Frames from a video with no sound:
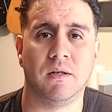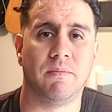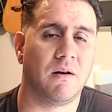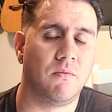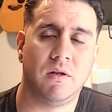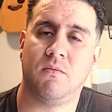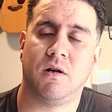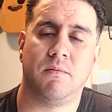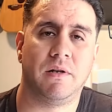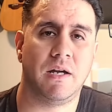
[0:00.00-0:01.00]
but I really want
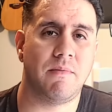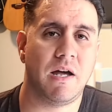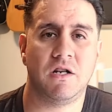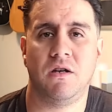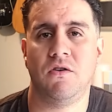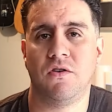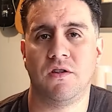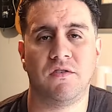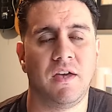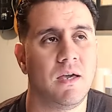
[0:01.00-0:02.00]
to play a magic user
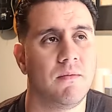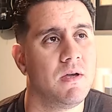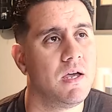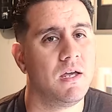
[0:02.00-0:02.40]
this game.